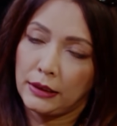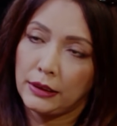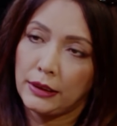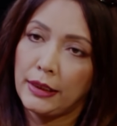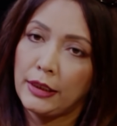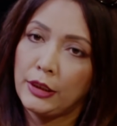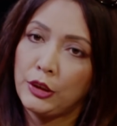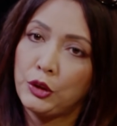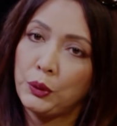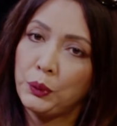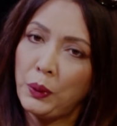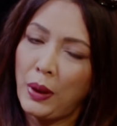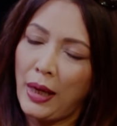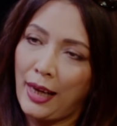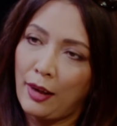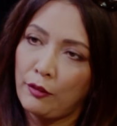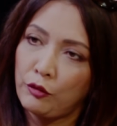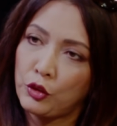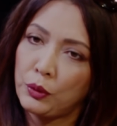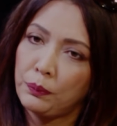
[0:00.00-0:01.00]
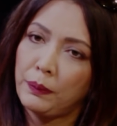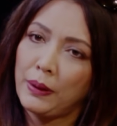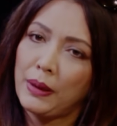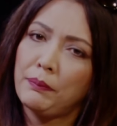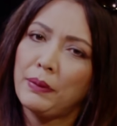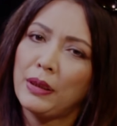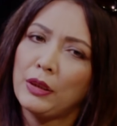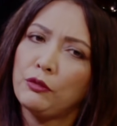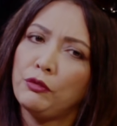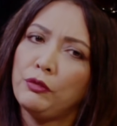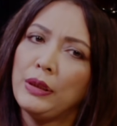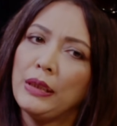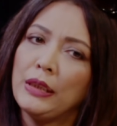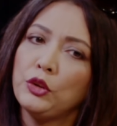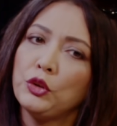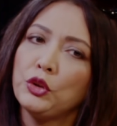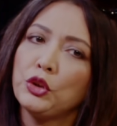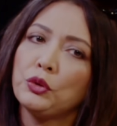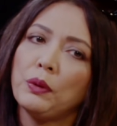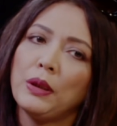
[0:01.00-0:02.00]
they do have to pay, but we
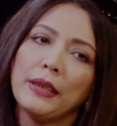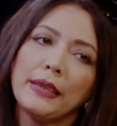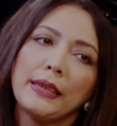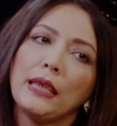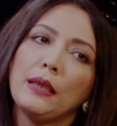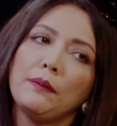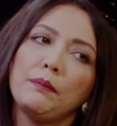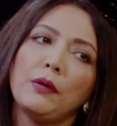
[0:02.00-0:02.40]
usually keep